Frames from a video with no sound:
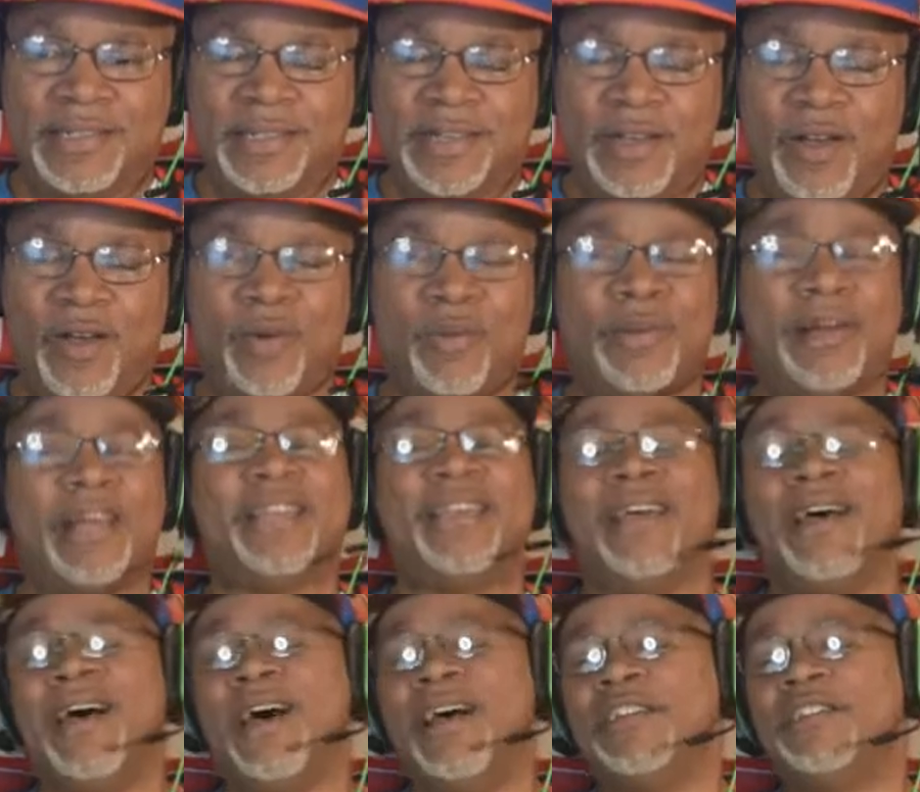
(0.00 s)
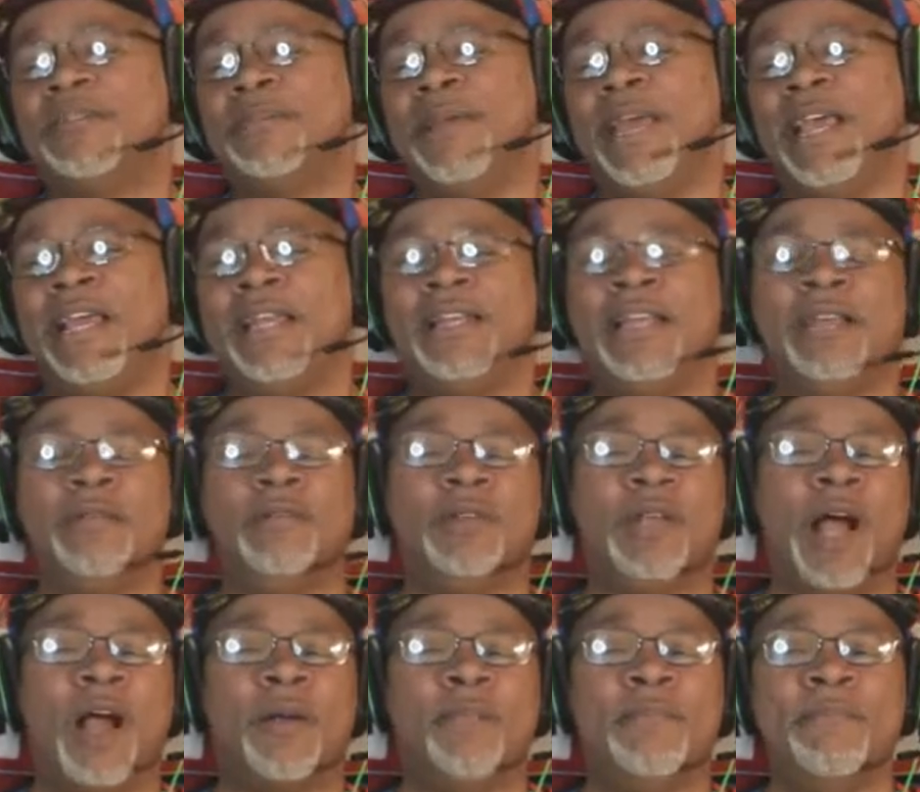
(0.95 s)
oh my gosh man they
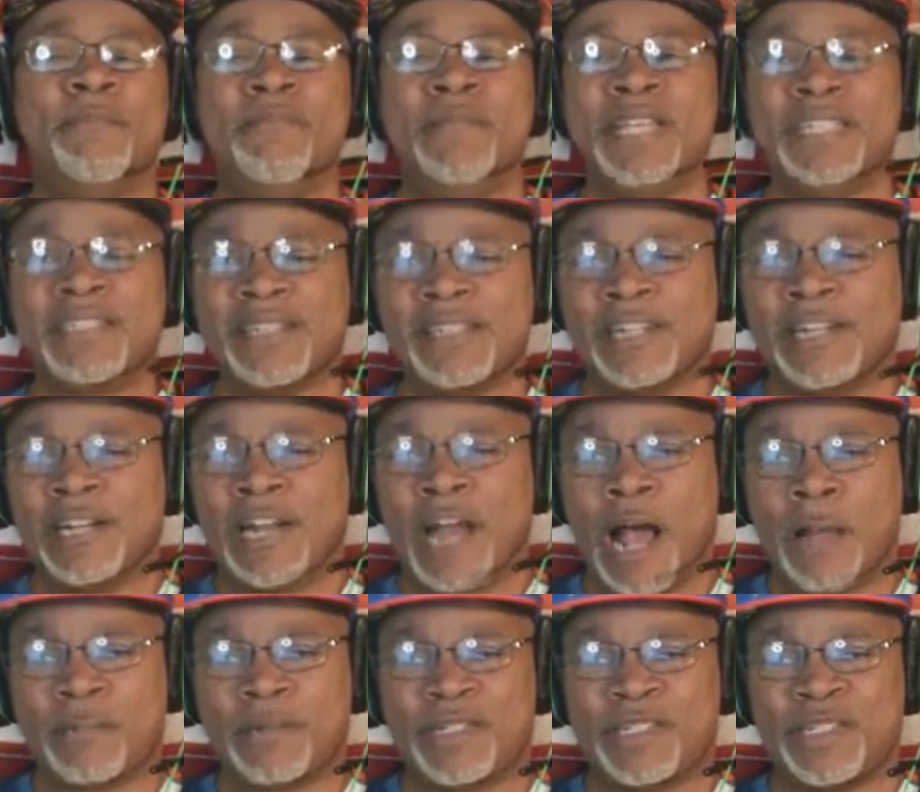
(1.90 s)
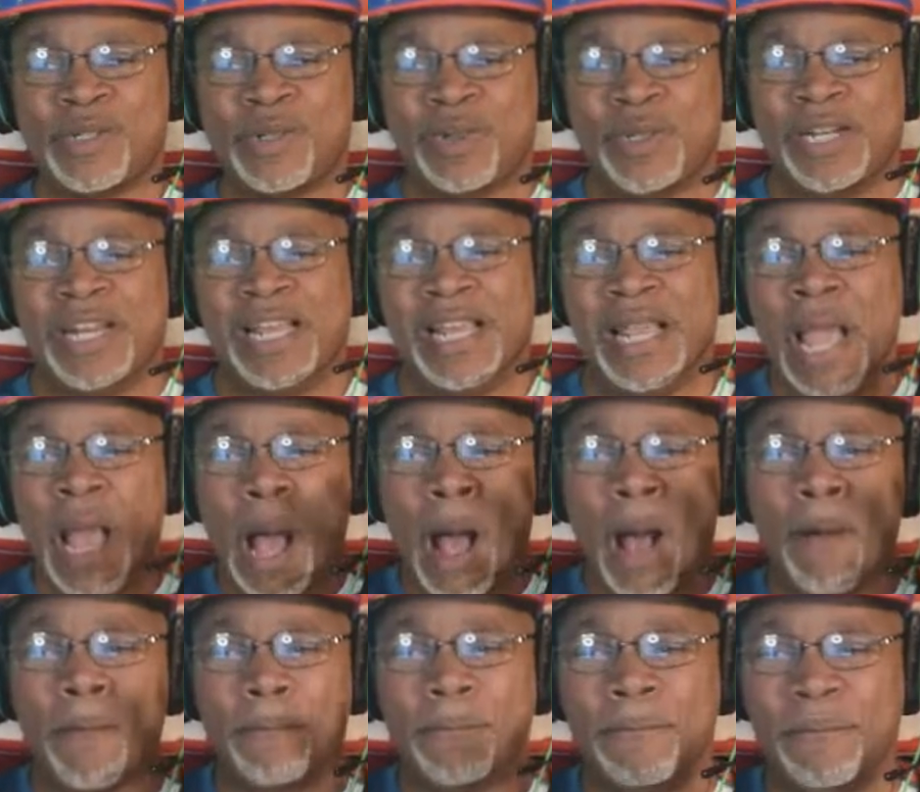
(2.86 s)
are missing an opportunity a
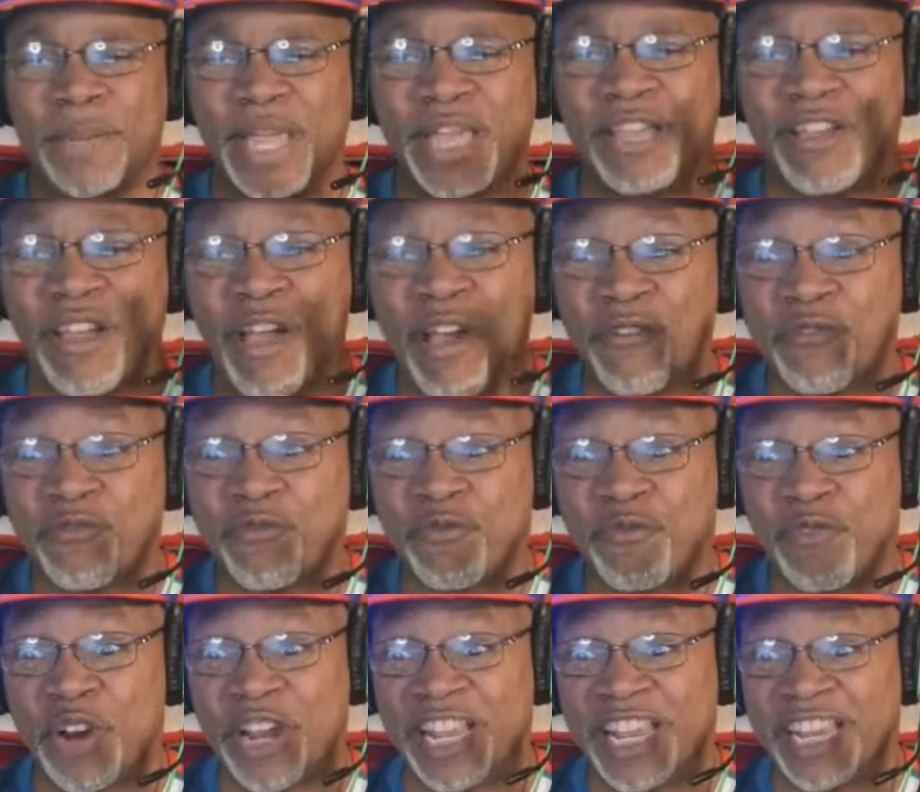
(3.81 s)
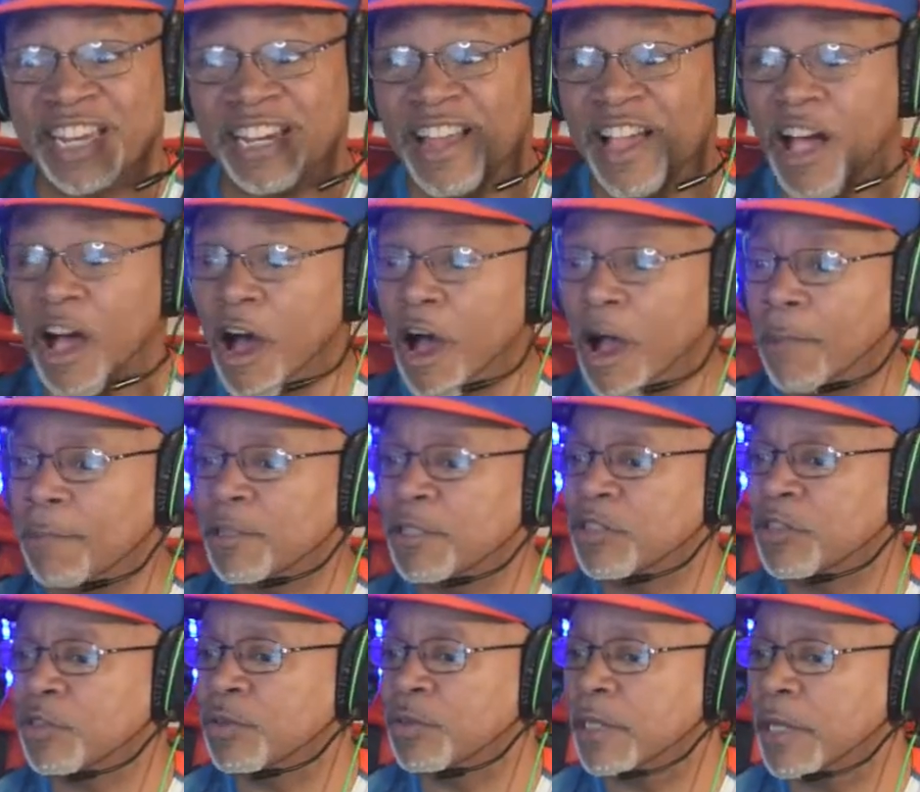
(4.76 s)
big freaking
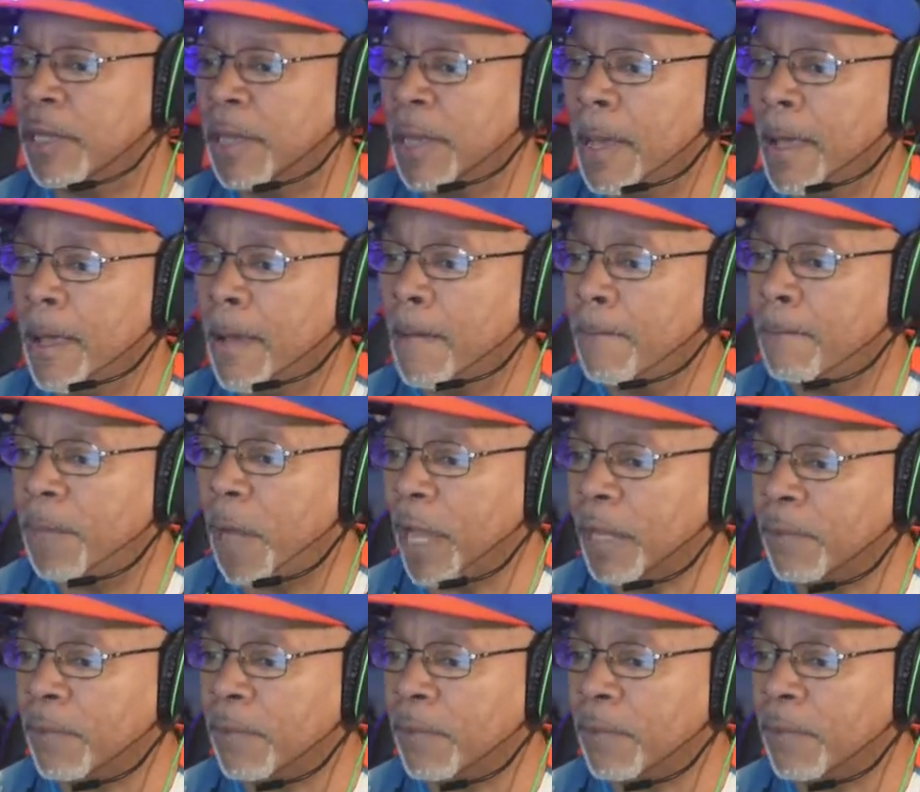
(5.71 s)
opportunity but